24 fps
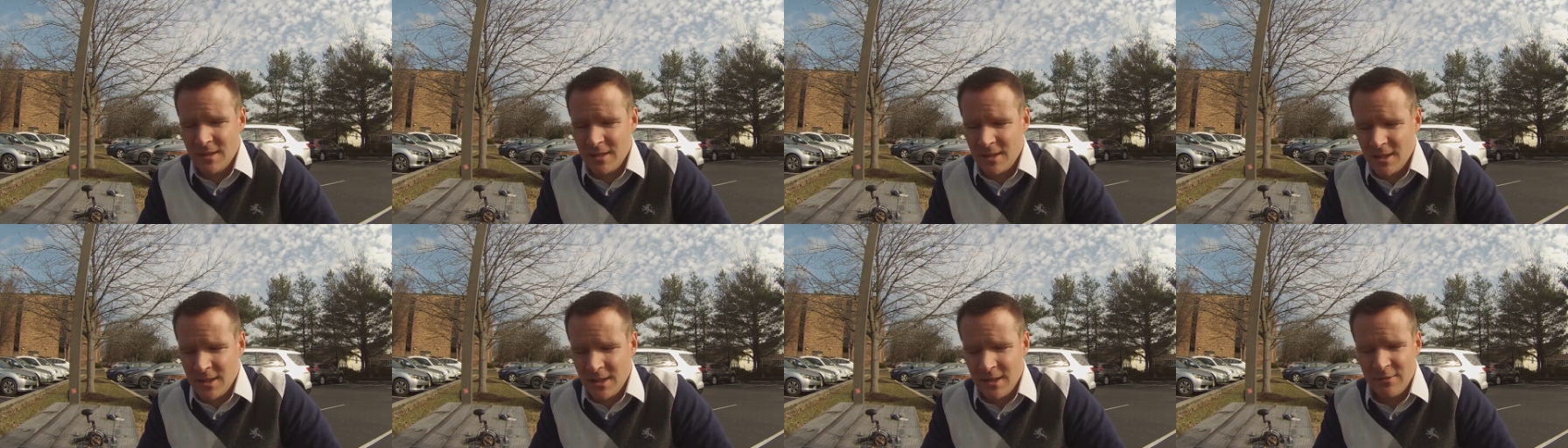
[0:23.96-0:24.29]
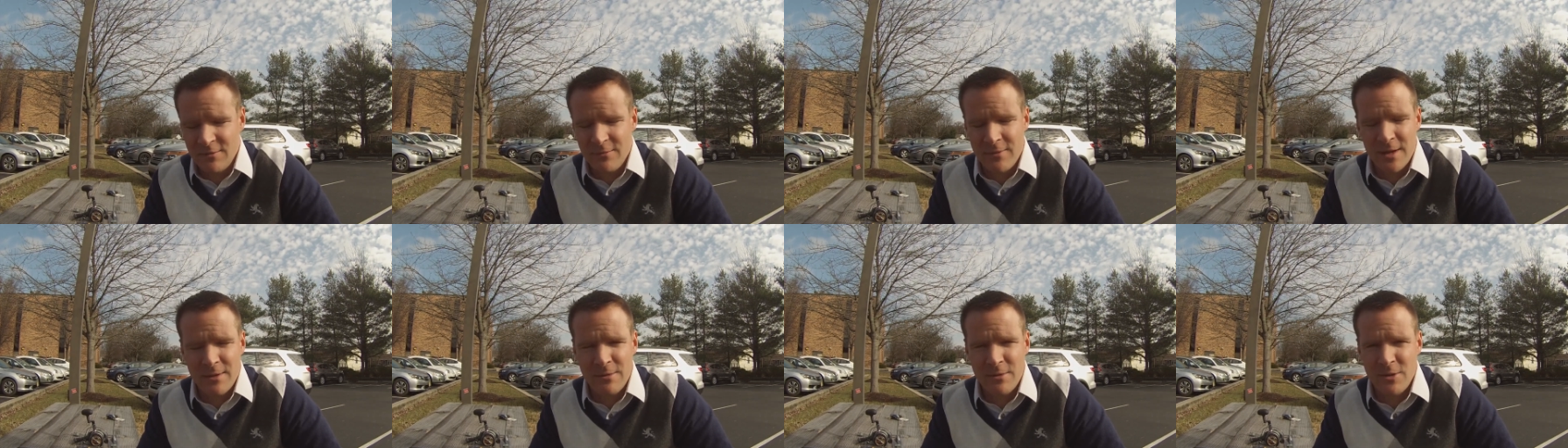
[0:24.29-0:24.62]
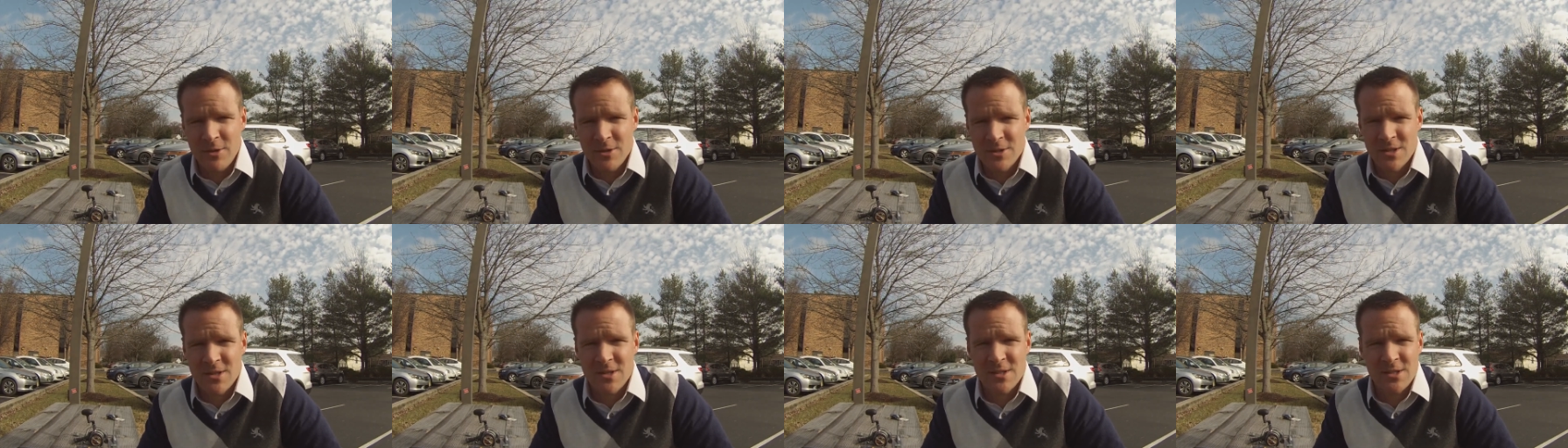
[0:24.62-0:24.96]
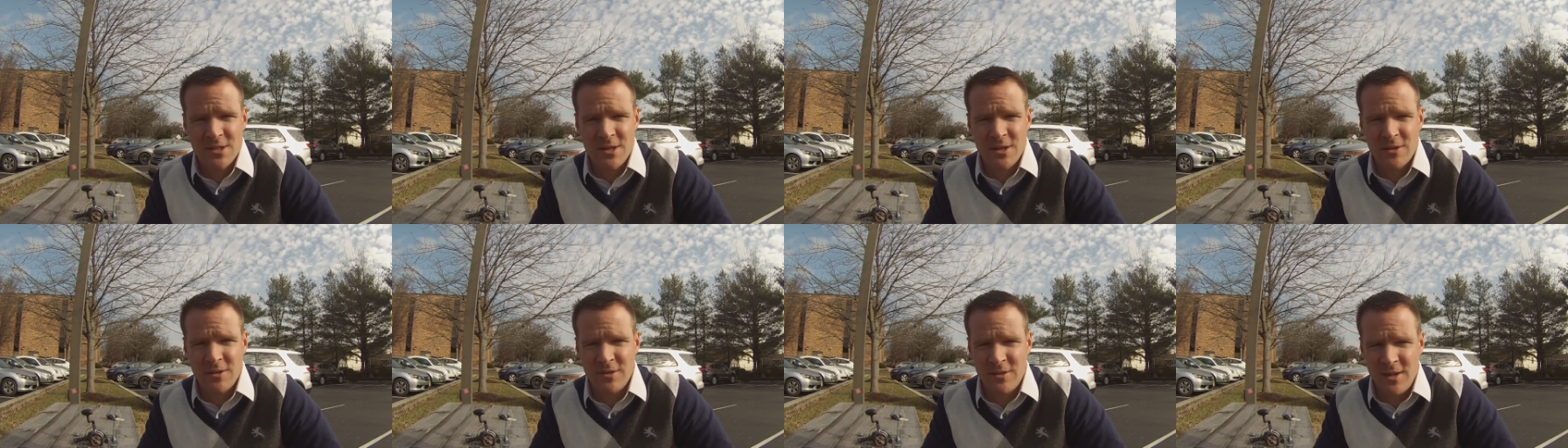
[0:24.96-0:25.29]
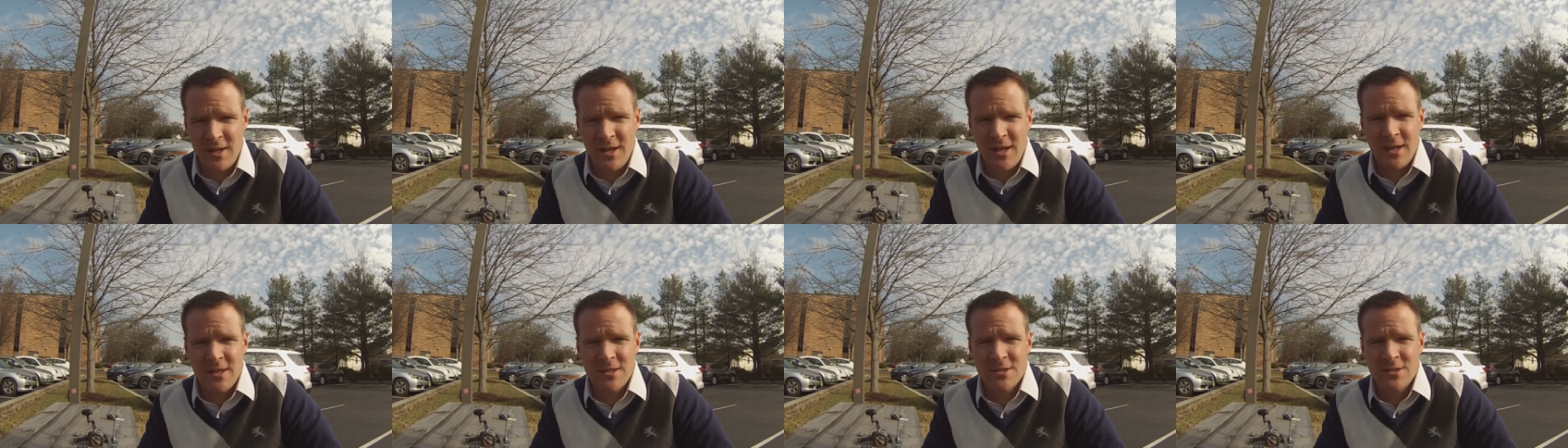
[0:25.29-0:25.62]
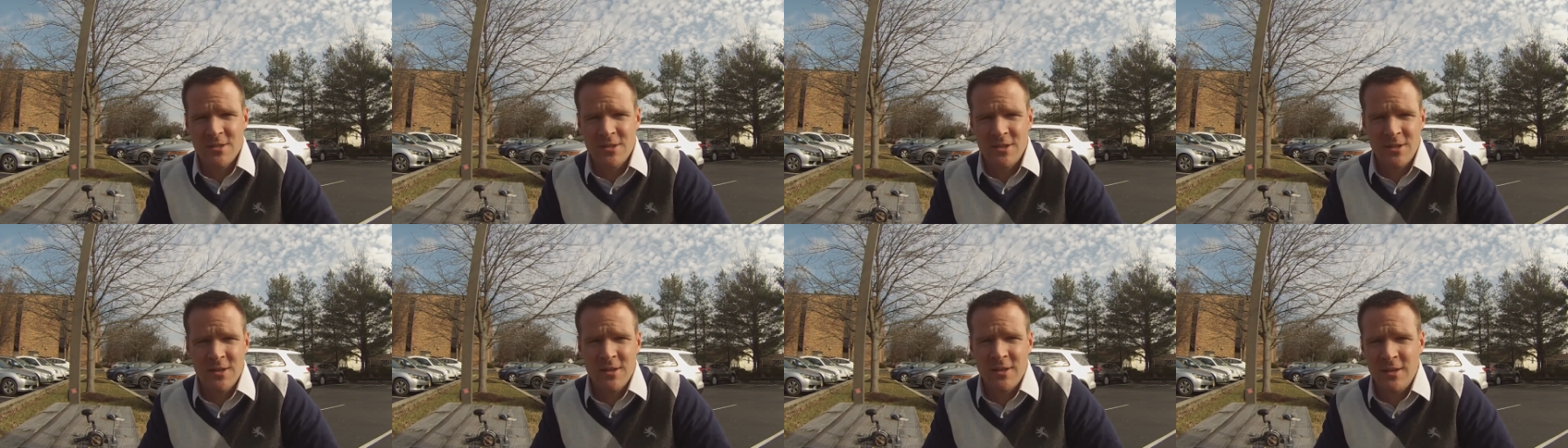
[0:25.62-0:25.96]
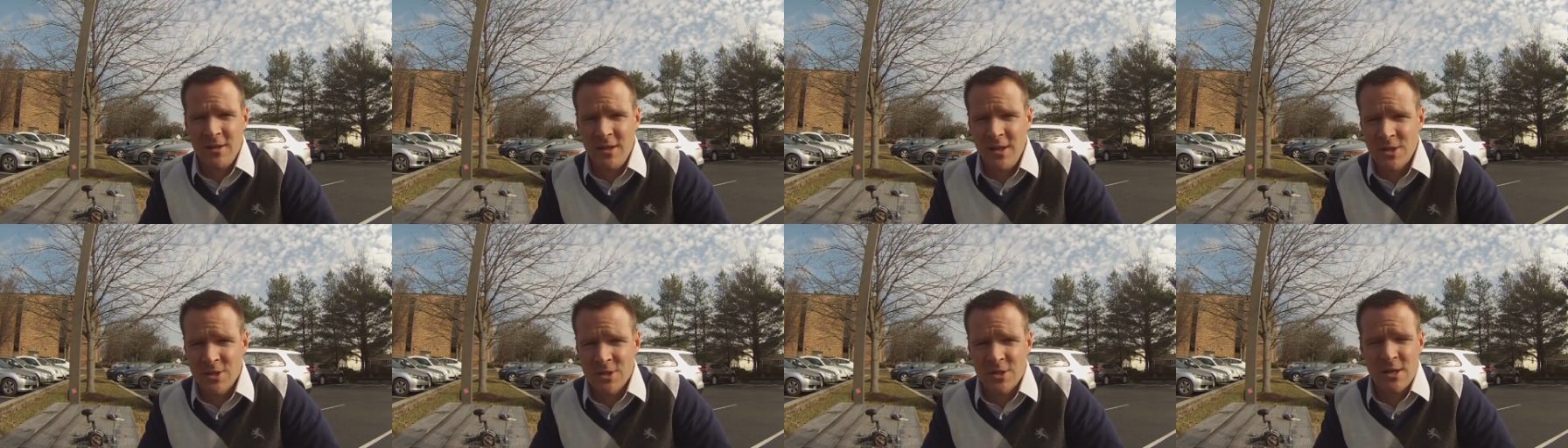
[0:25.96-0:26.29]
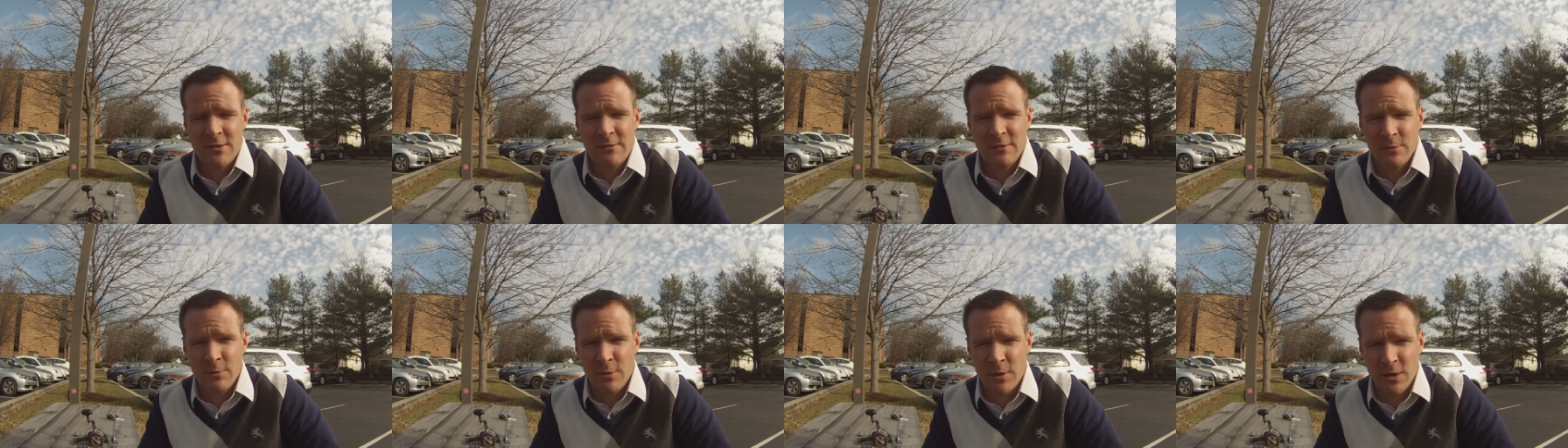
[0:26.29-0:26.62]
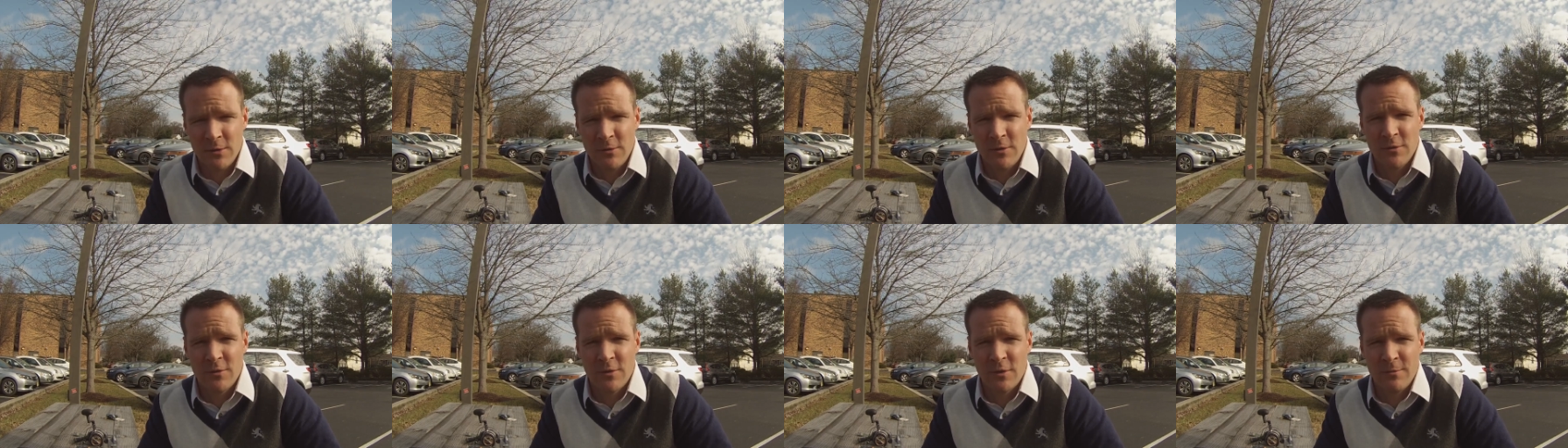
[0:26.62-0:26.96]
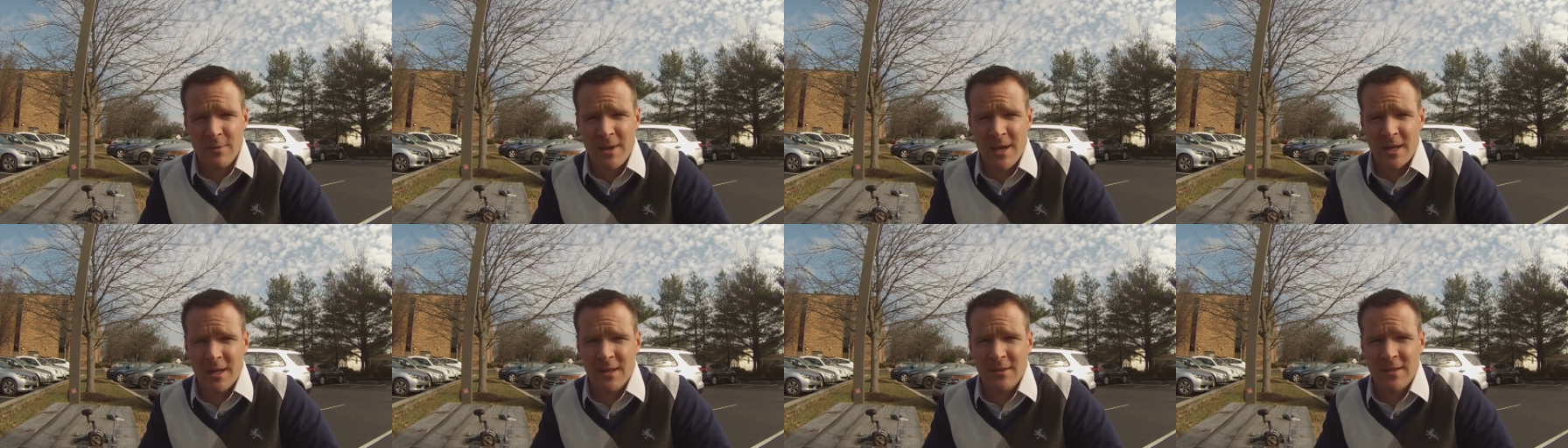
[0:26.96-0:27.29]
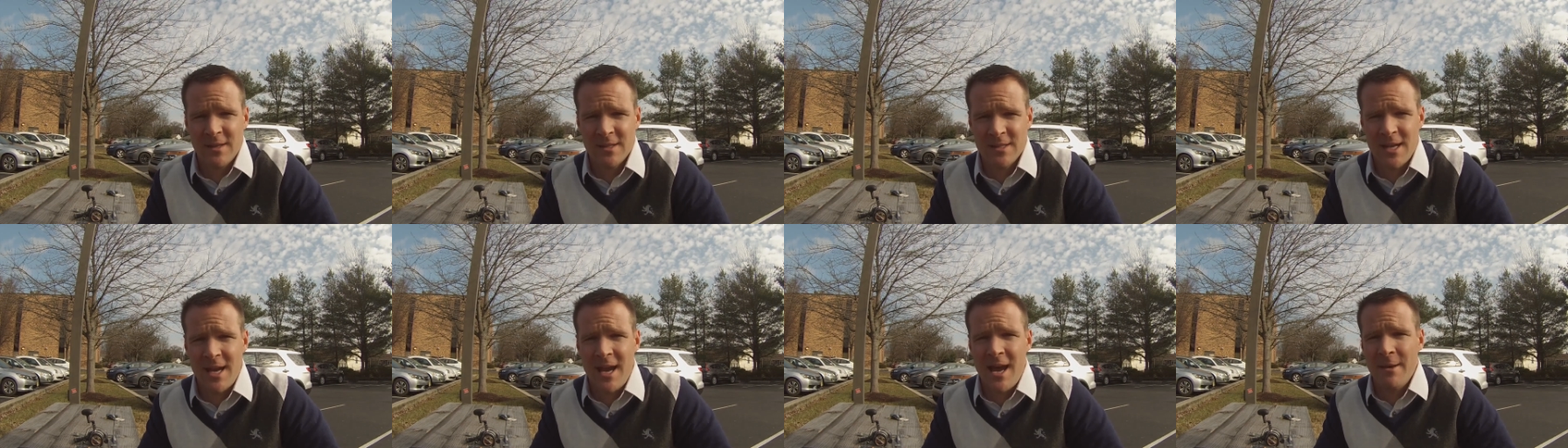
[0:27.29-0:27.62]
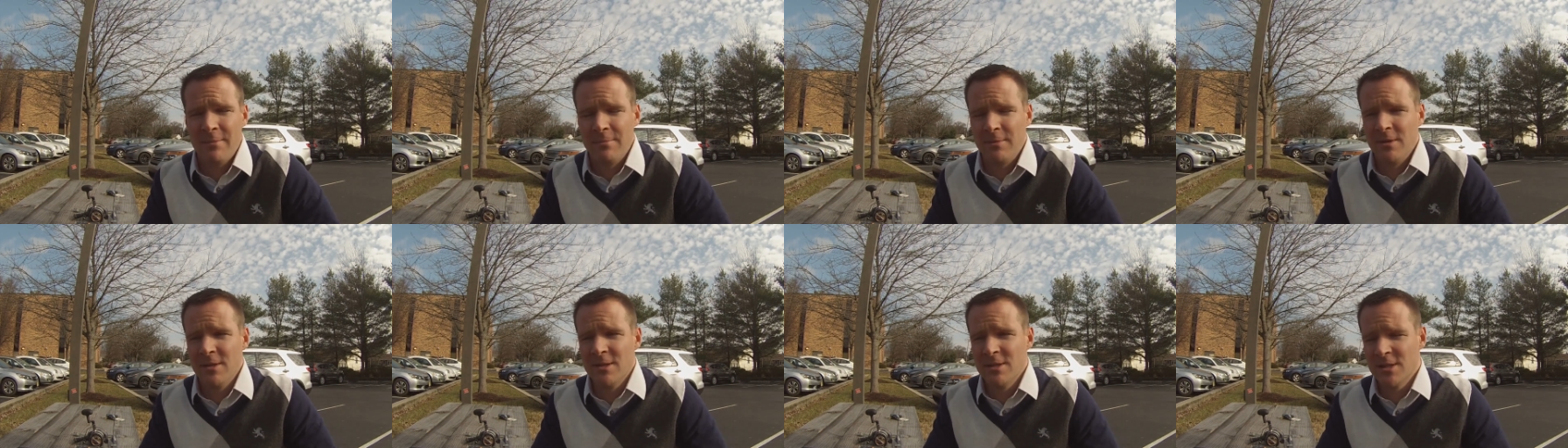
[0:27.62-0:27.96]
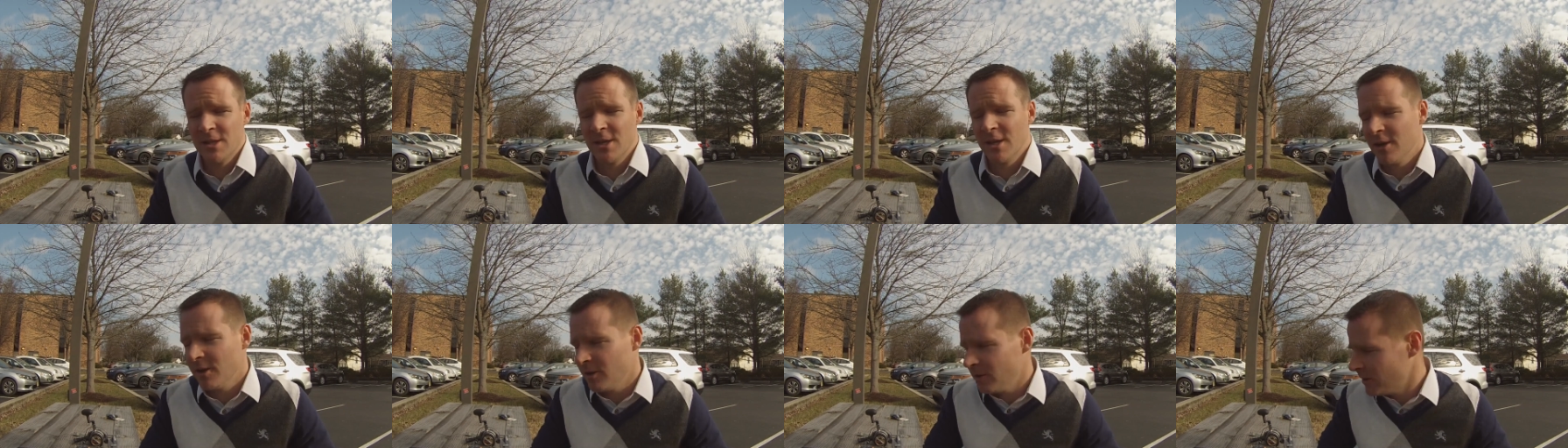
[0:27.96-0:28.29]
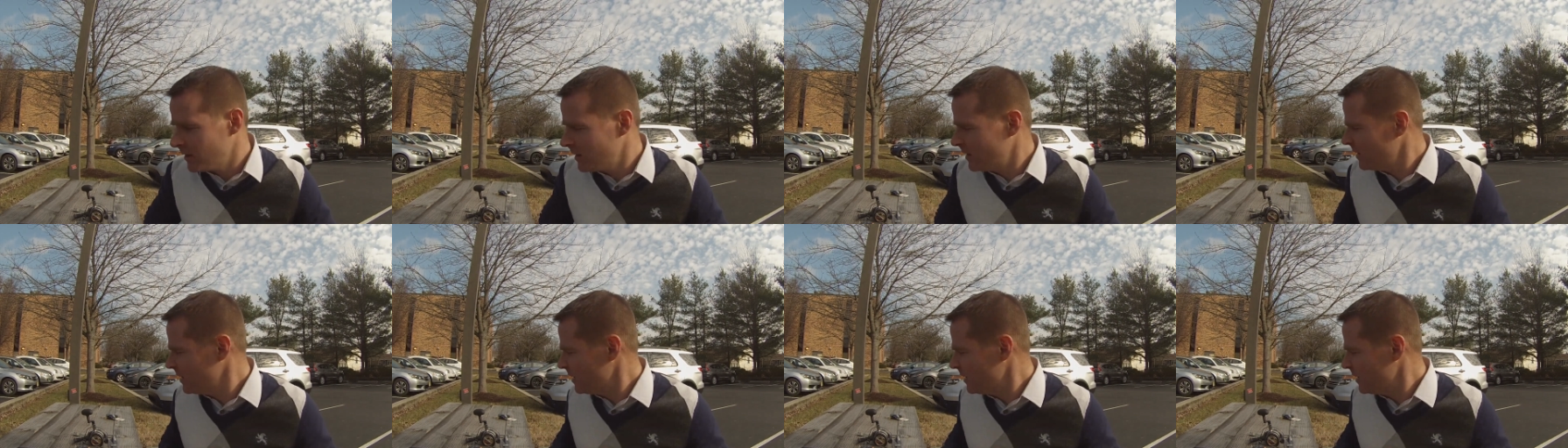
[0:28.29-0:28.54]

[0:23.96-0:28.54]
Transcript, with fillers: give my most sincere thanks to each and every one of you for making this happen. So.